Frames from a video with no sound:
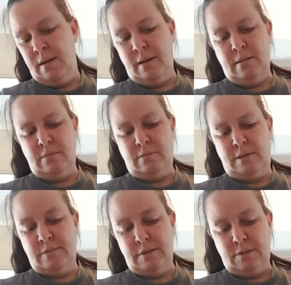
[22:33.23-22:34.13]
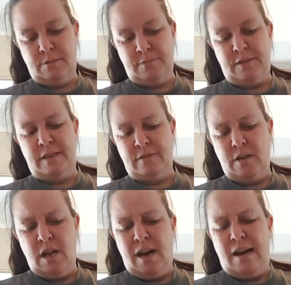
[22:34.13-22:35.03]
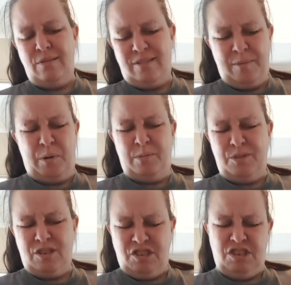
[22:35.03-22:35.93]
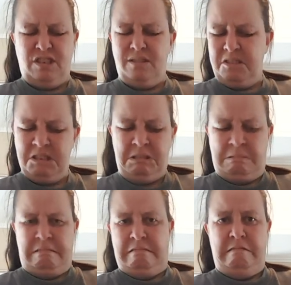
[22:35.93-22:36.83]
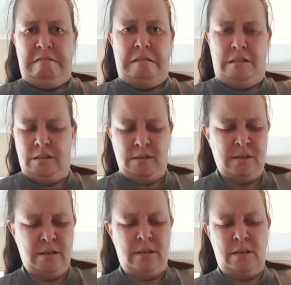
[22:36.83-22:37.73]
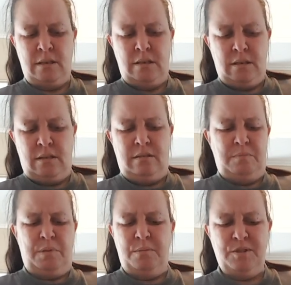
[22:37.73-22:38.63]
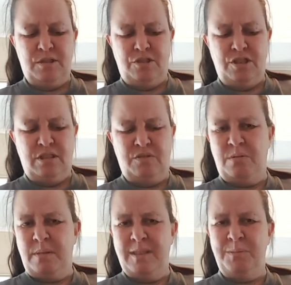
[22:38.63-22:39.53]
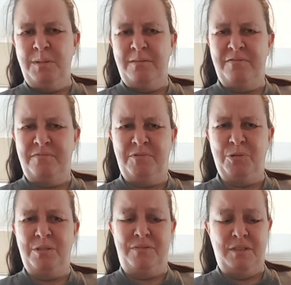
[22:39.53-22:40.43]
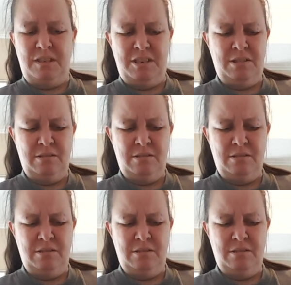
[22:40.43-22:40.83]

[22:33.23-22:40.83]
And it'll give it some flavor. I don't like Parmesan cheese. Oh. Parmesan cheese reminds me of dirty feet.